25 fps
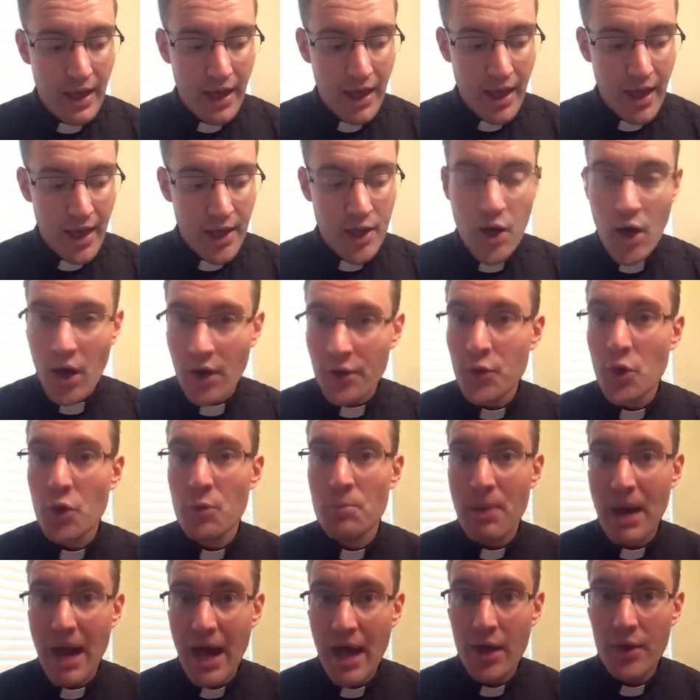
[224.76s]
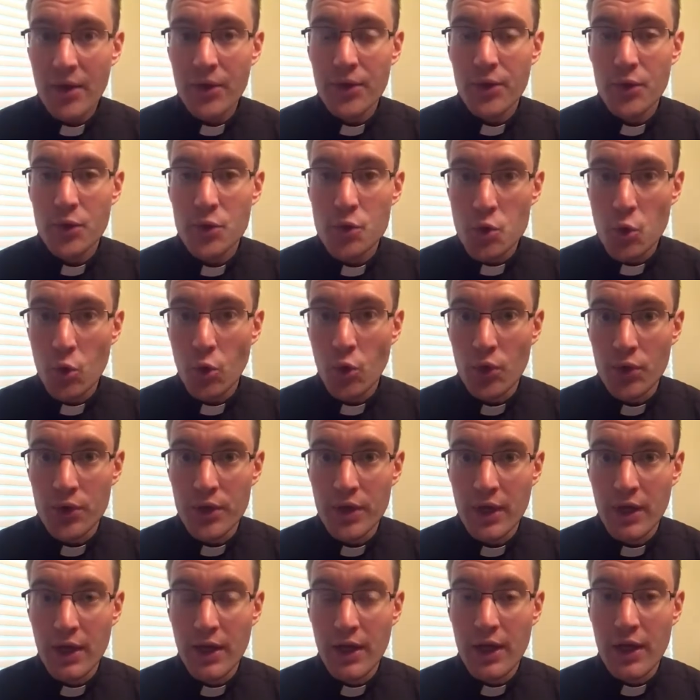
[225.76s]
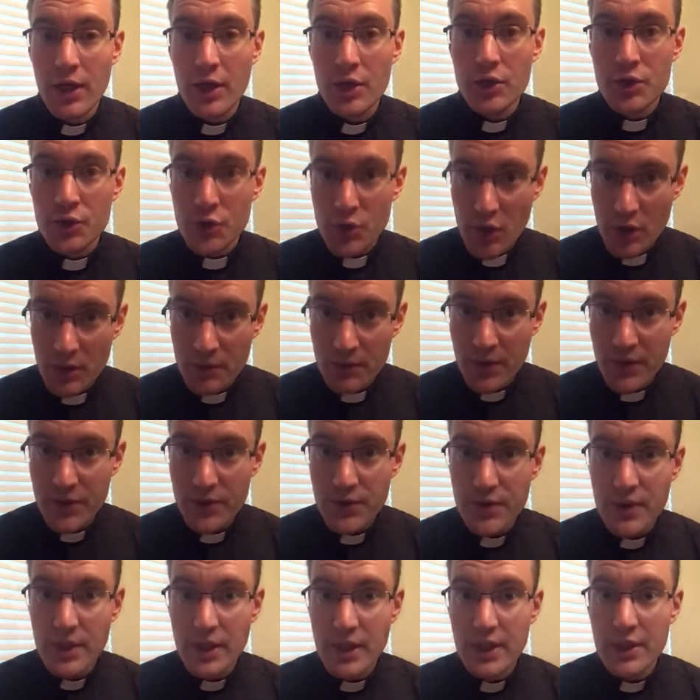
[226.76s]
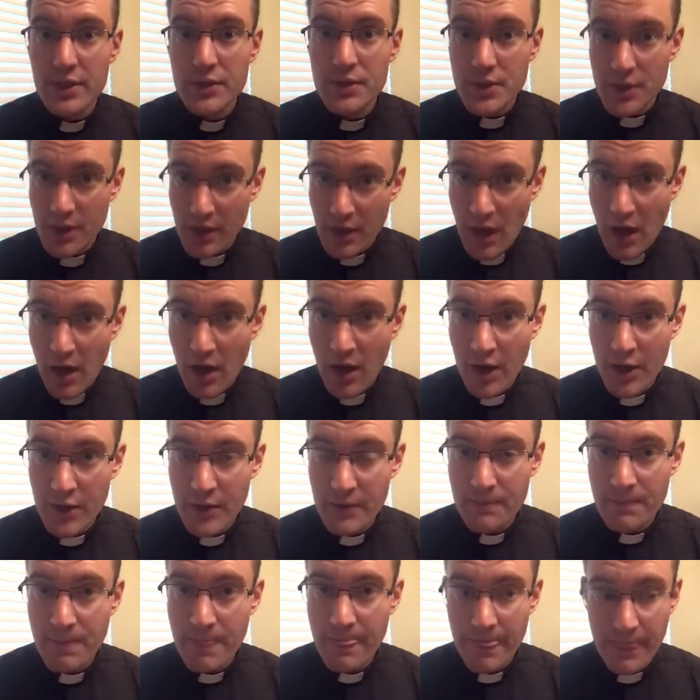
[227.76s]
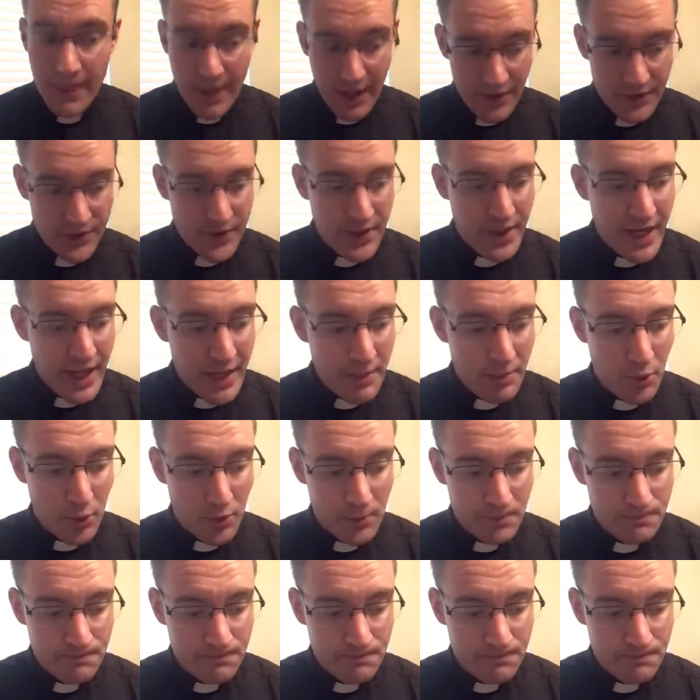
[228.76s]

and on their path toward service to God and to neighbor.